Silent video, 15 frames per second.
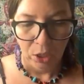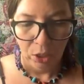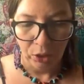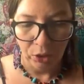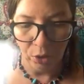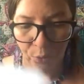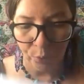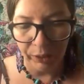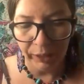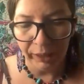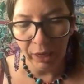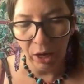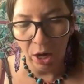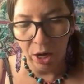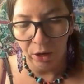So
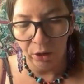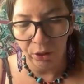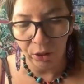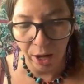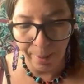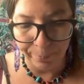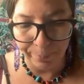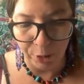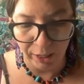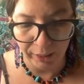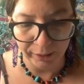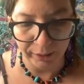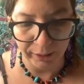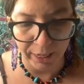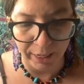really our thought
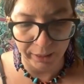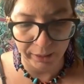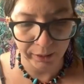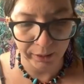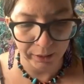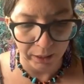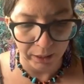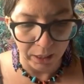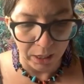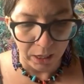process,